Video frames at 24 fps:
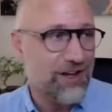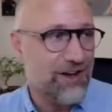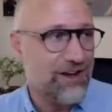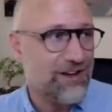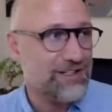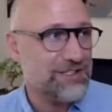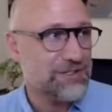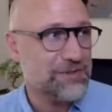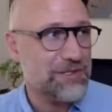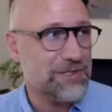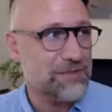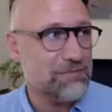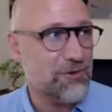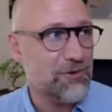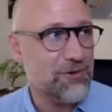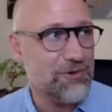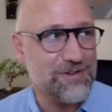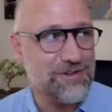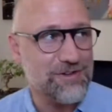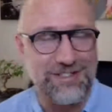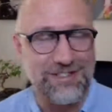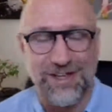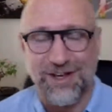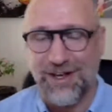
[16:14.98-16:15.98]
are doing
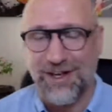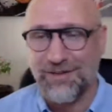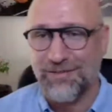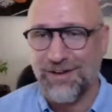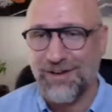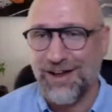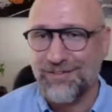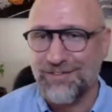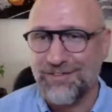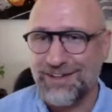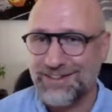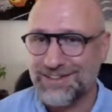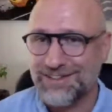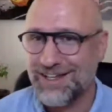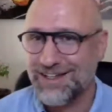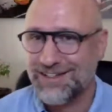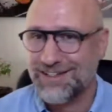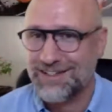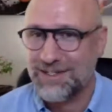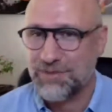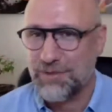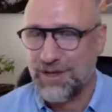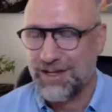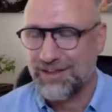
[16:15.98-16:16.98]
more, so I'm
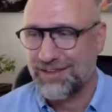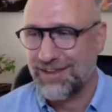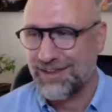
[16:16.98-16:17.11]
excited about